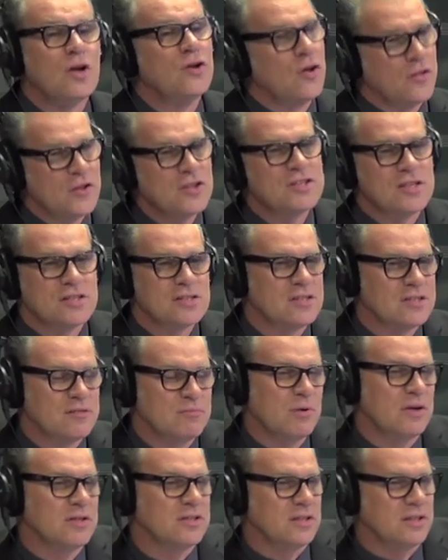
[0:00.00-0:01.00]
No, not the Sisters of
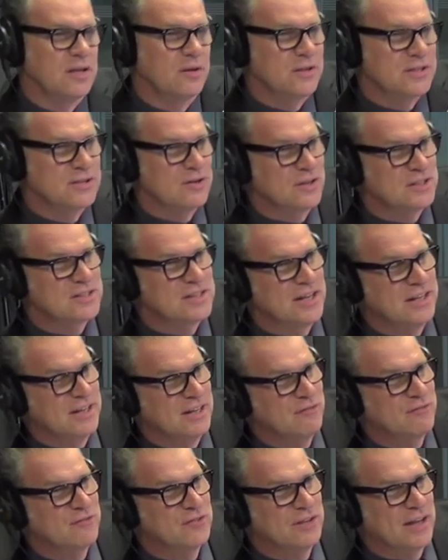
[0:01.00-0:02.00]
Mercy. No, he's not
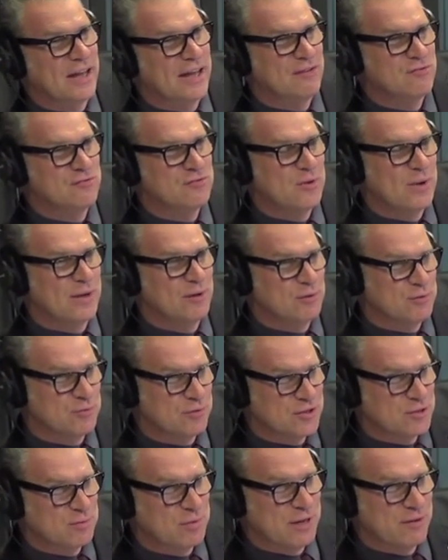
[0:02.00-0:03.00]
standing in for Andrew
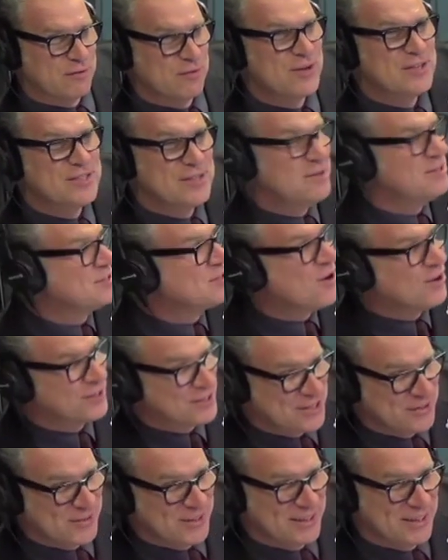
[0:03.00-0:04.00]
Eldridge or whatever. He's
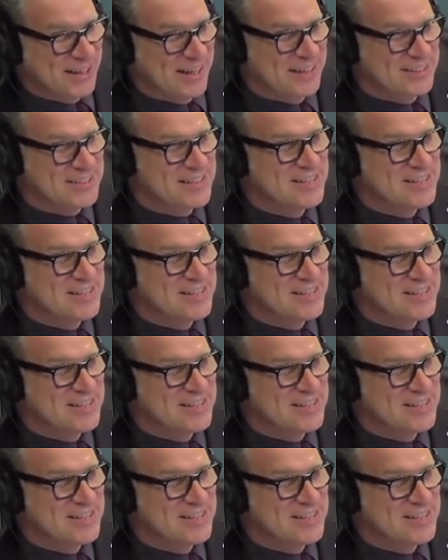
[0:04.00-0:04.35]
not doing that.